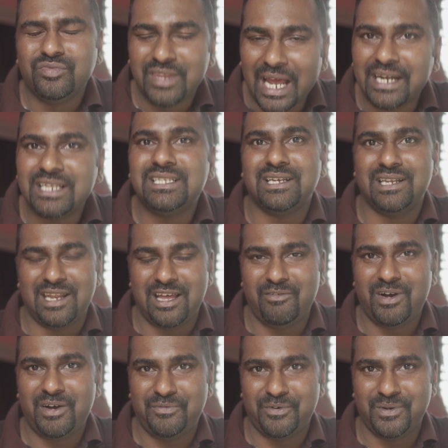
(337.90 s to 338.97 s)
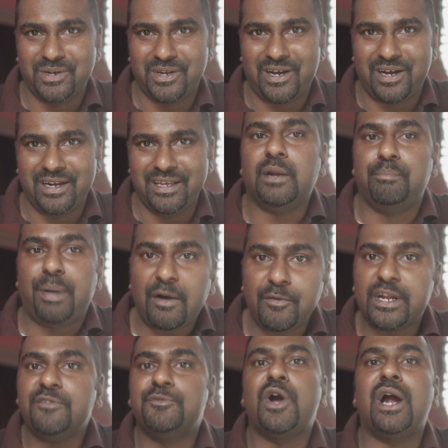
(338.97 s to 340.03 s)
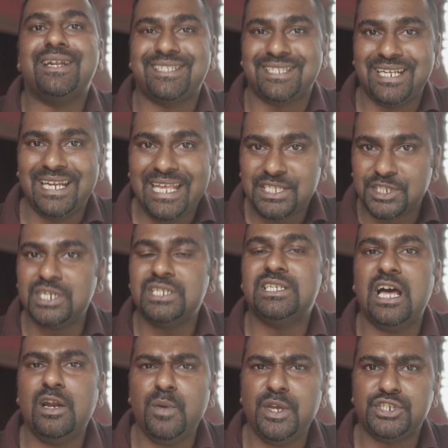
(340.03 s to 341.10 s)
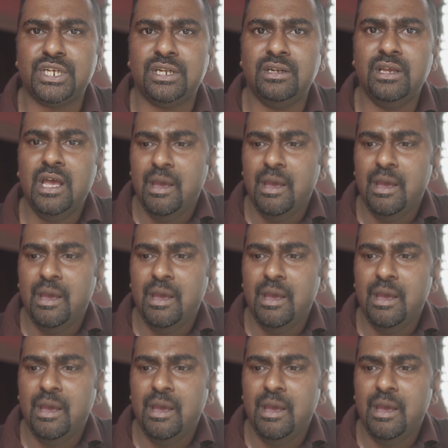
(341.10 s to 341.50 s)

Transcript: That is the love for God. The power of God is released in salvation